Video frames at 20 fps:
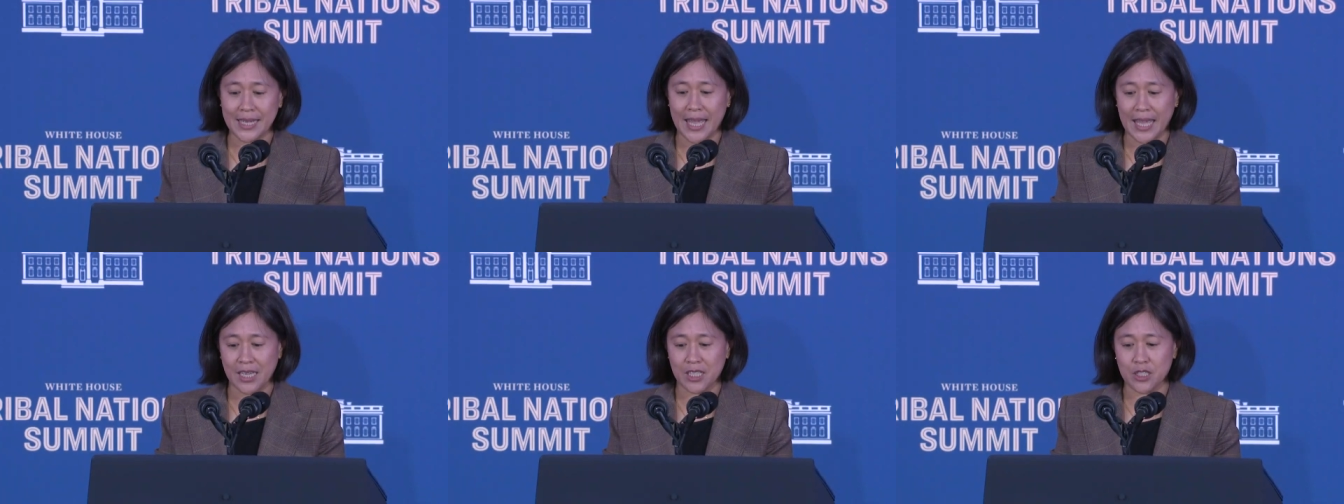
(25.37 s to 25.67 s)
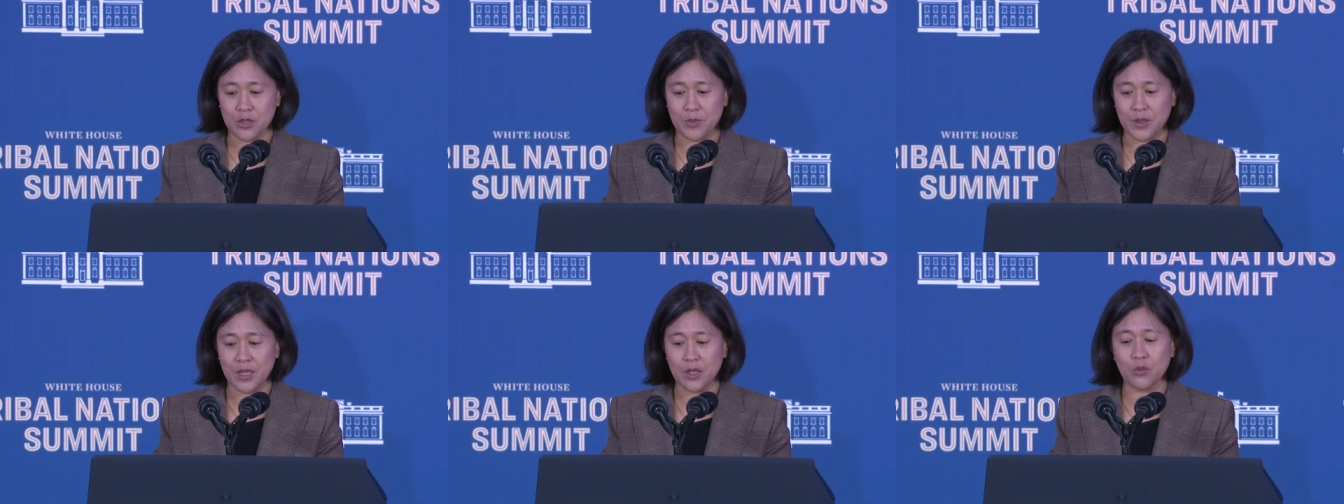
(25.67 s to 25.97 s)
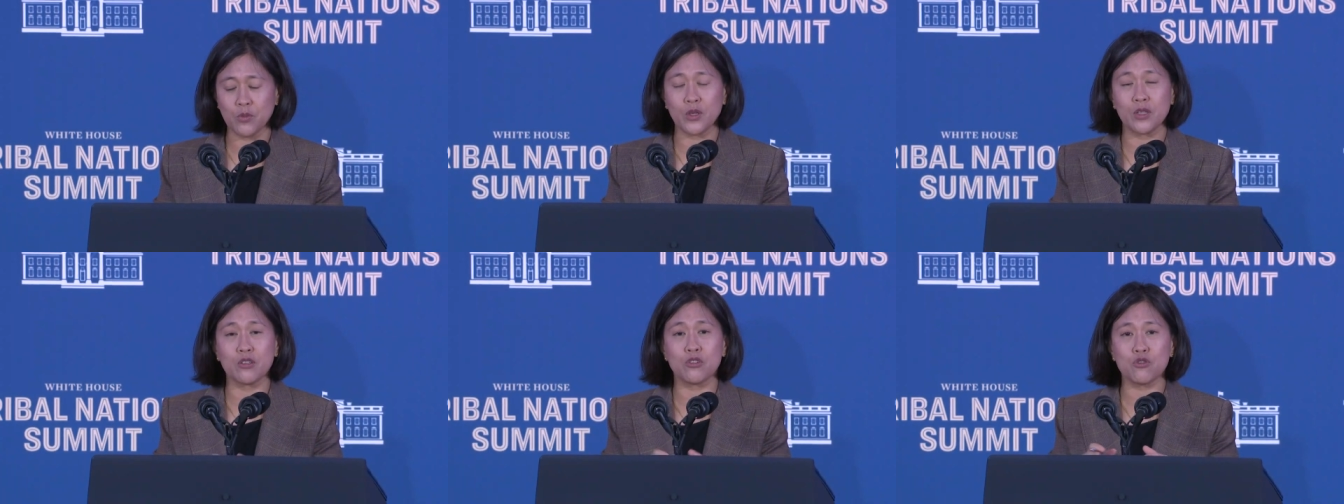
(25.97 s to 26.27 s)

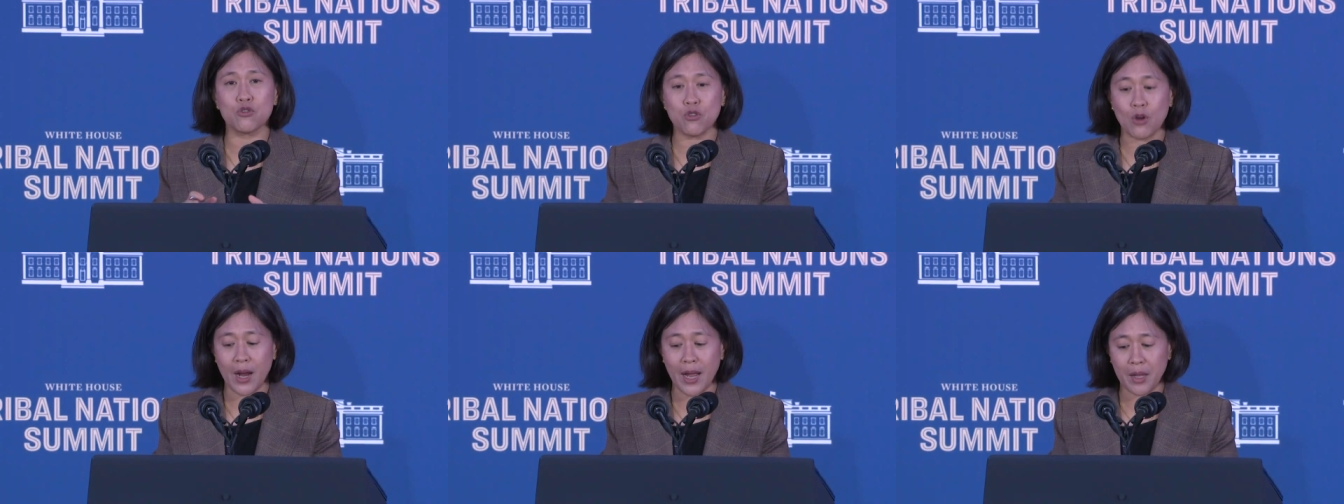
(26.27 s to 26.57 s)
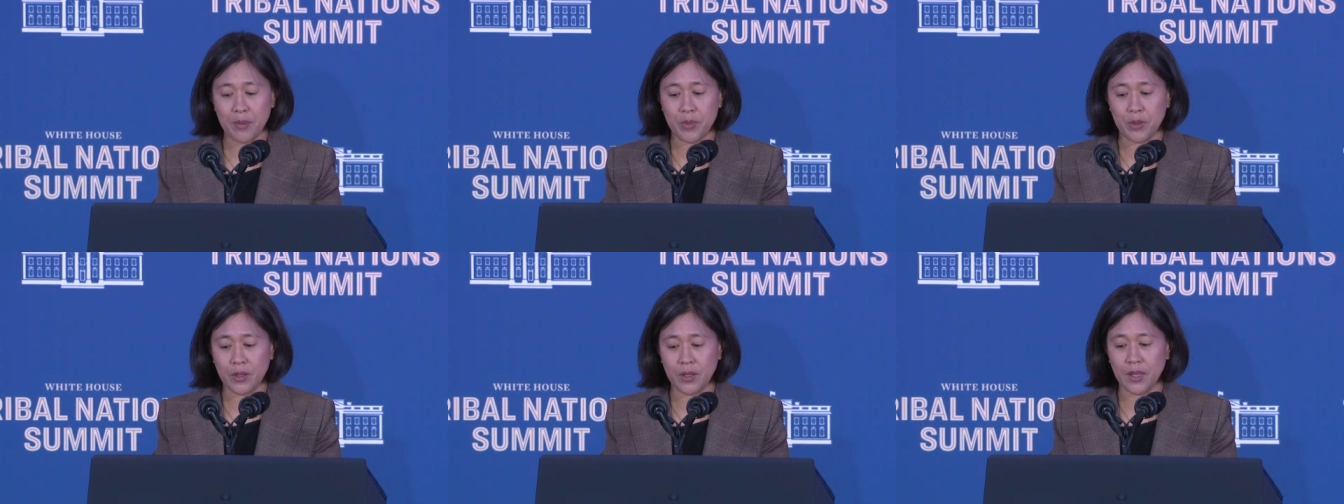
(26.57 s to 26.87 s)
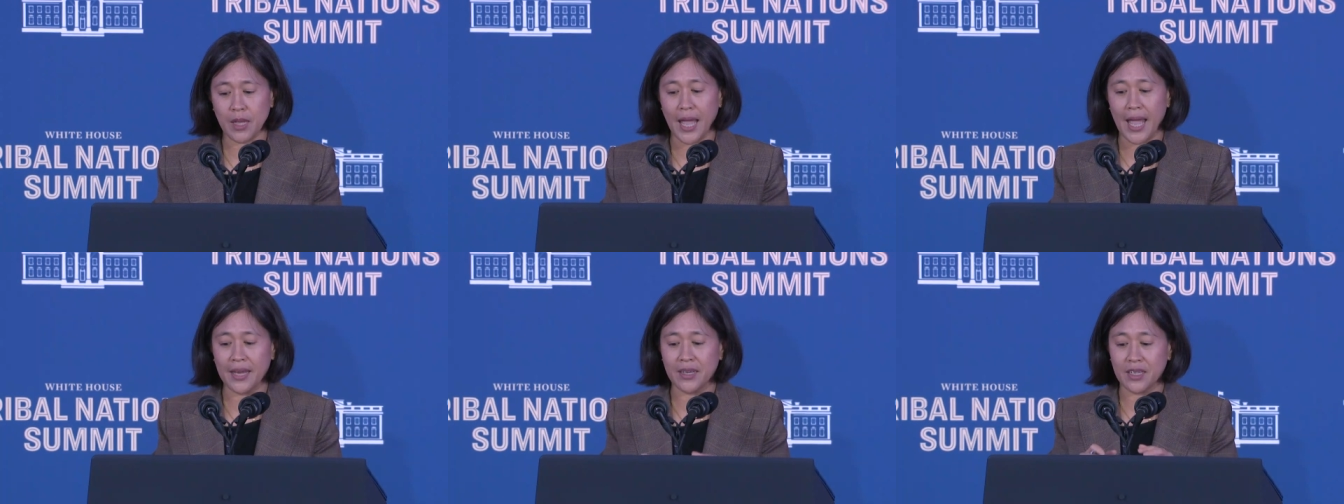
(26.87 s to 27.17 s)
engagement with
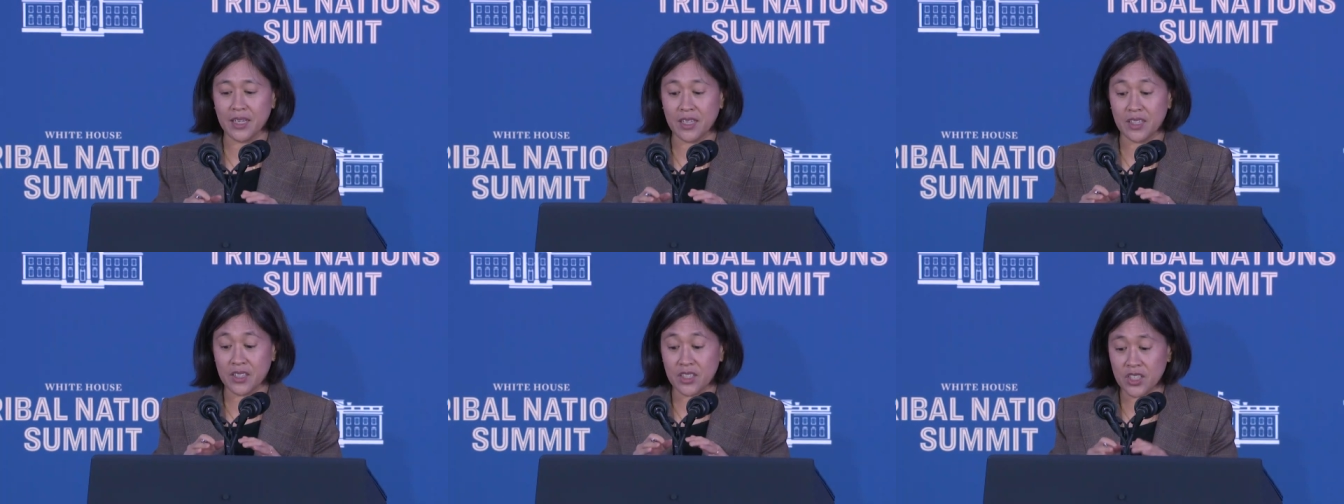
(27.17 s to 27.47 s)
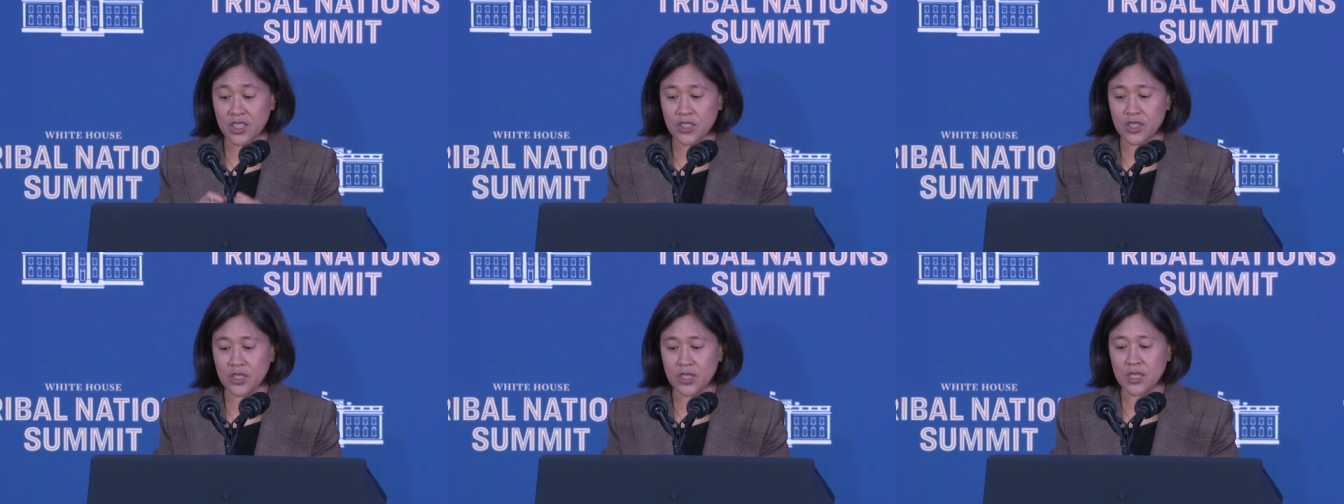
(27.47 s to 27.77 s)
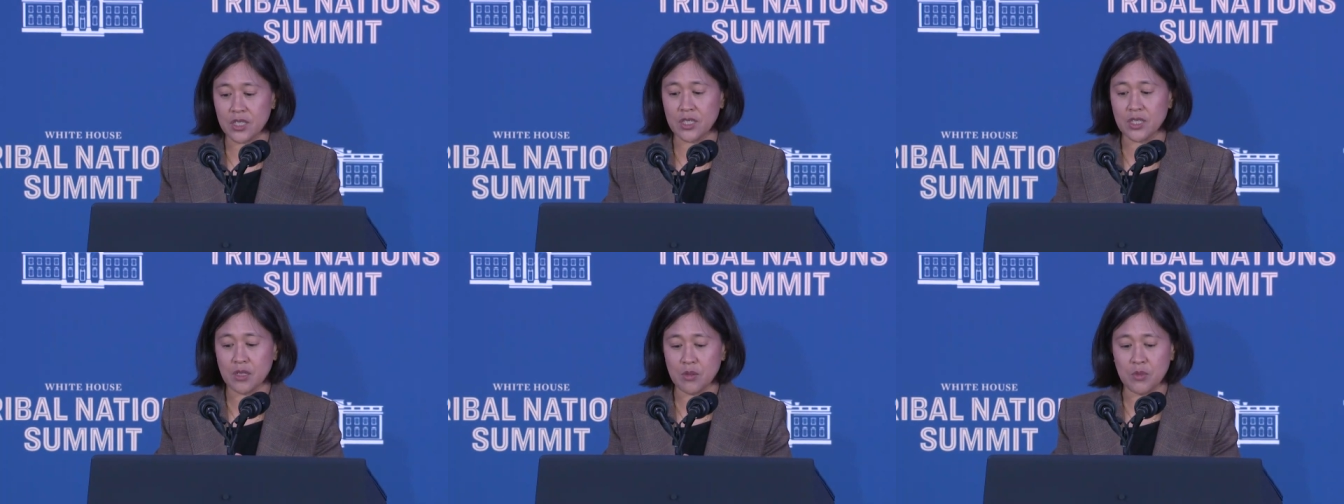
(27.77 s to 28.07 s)
tribal and
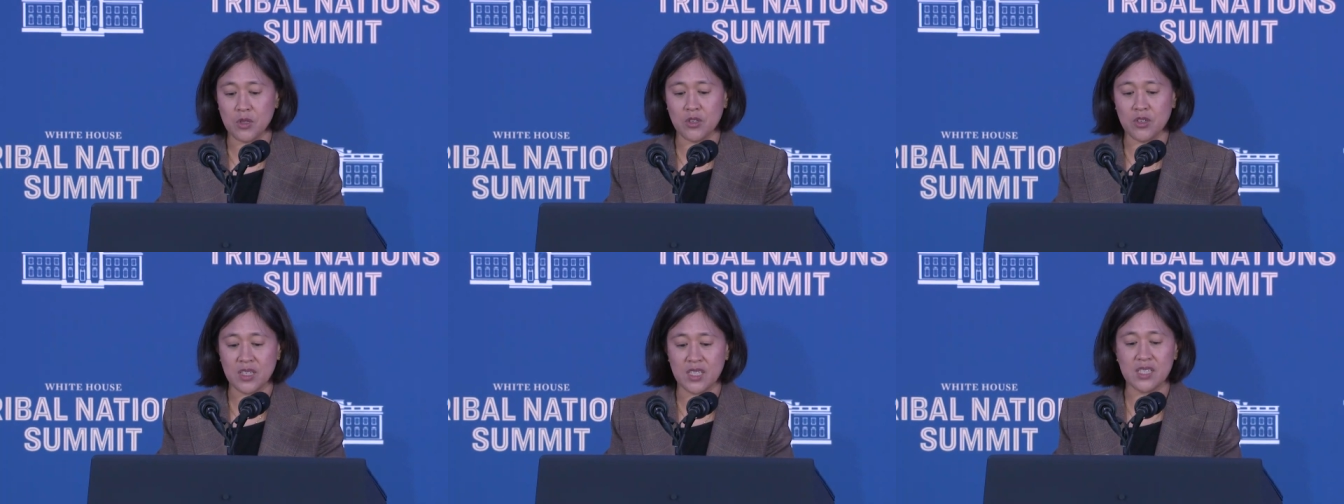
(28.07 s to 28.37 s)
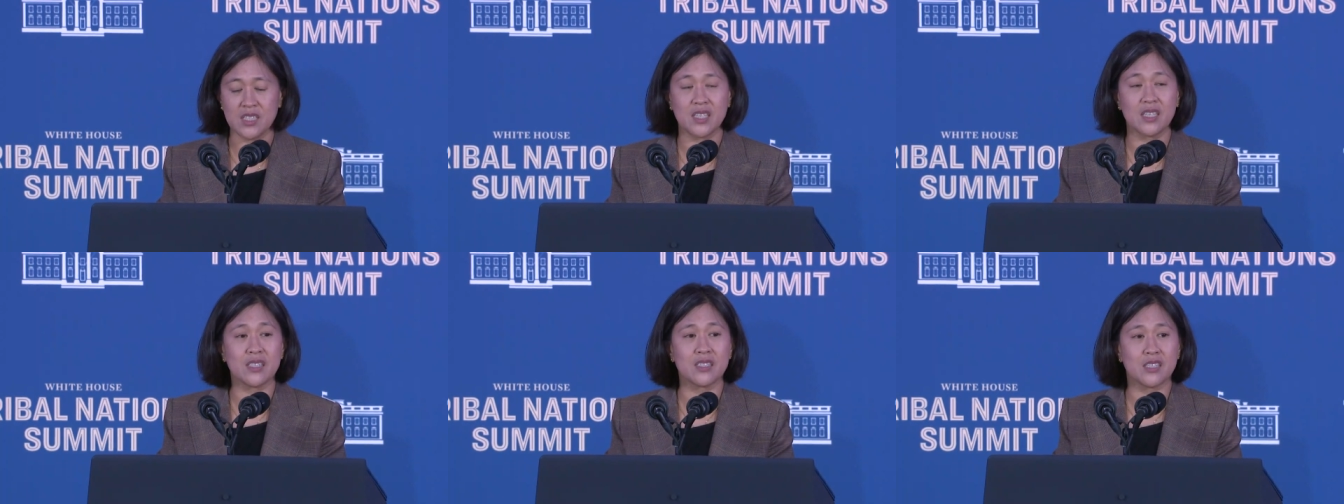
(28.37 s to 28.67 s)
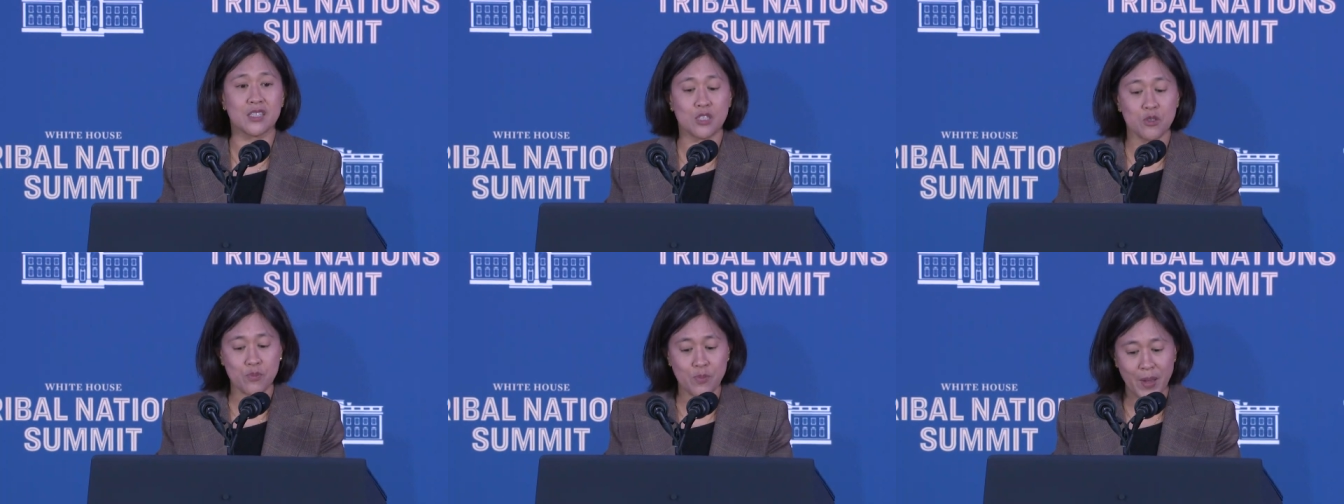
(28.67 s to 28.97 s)
indigenous communities
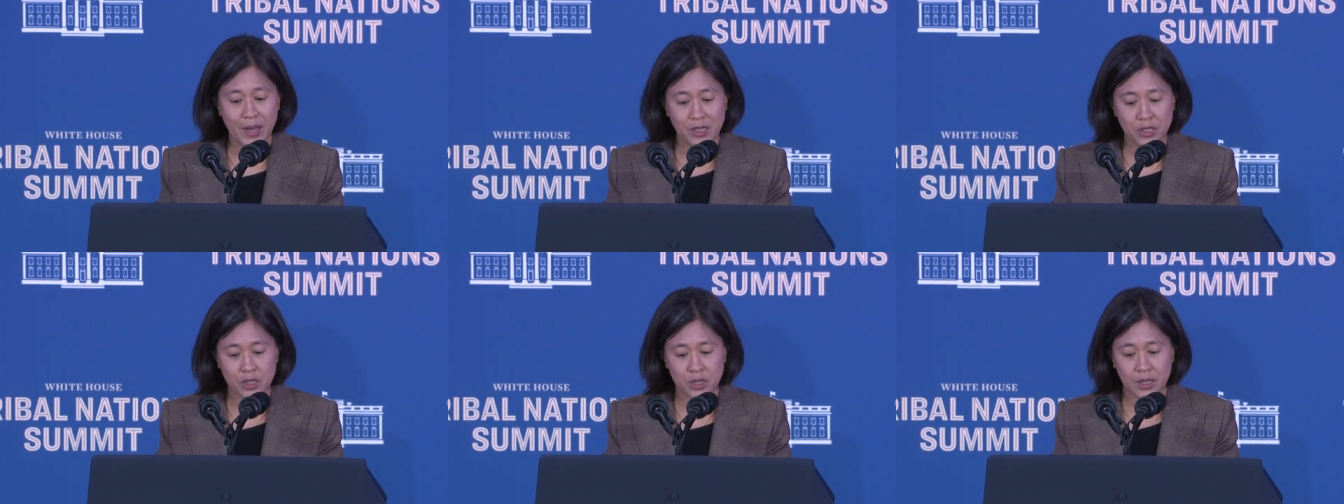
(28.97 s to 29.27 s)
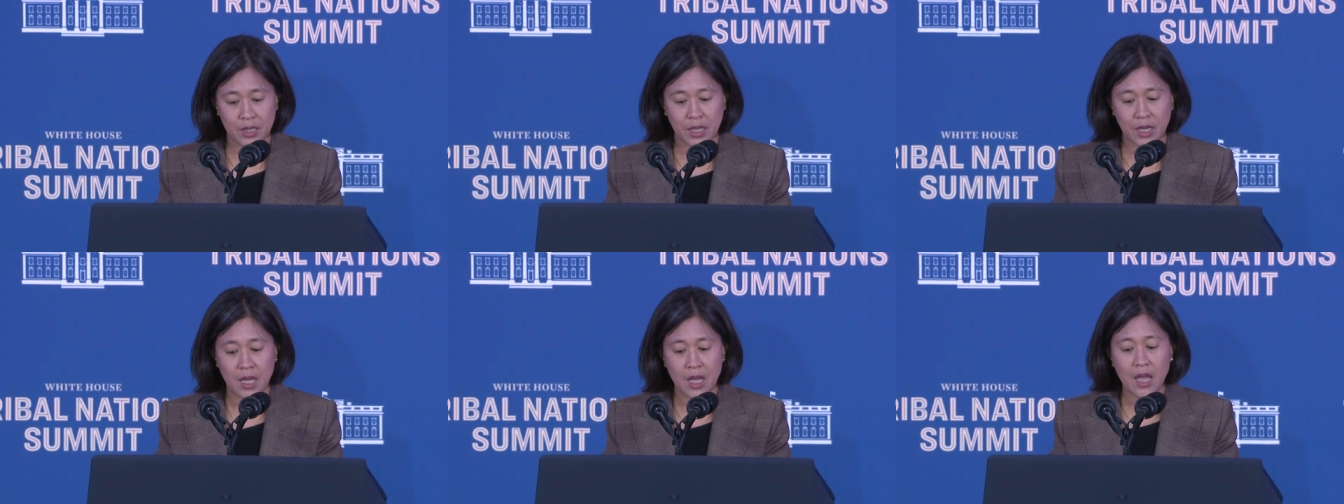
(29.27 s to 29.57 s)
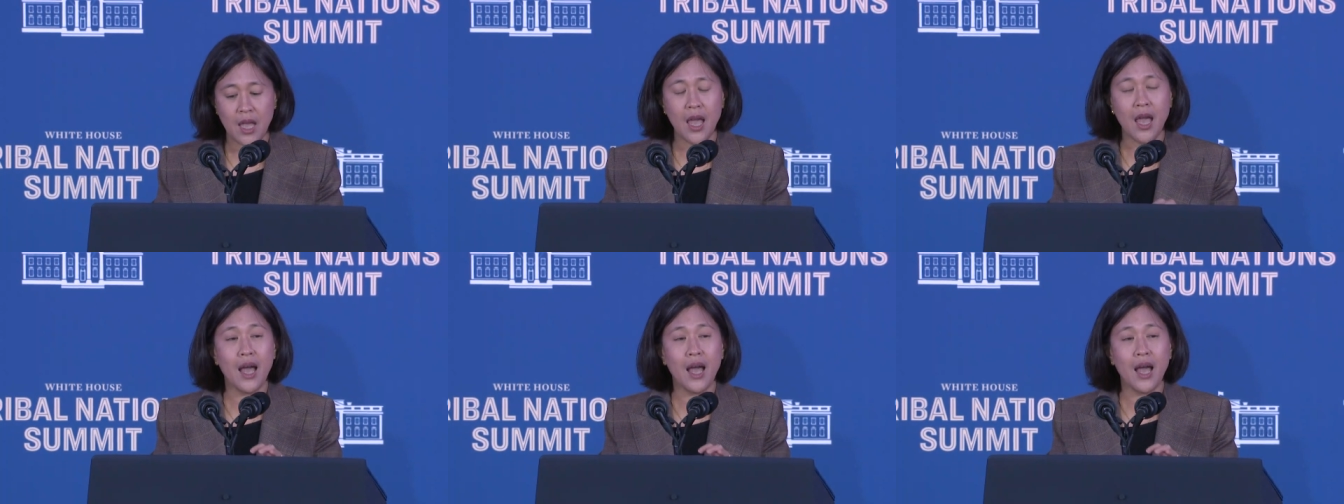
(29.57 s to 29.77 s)
is, especially